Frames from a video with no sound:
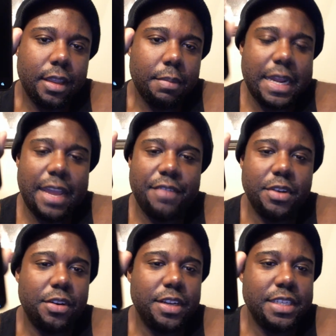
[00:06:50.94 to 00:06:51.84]
But I haven't
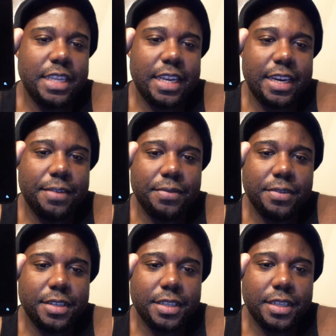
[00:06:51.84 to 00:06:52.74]
noticed any
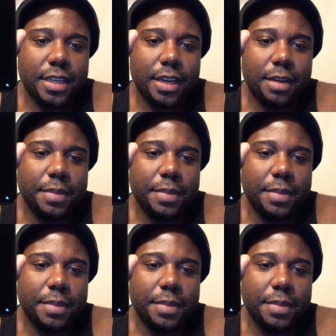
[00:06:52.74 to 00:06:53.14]
difference. Um,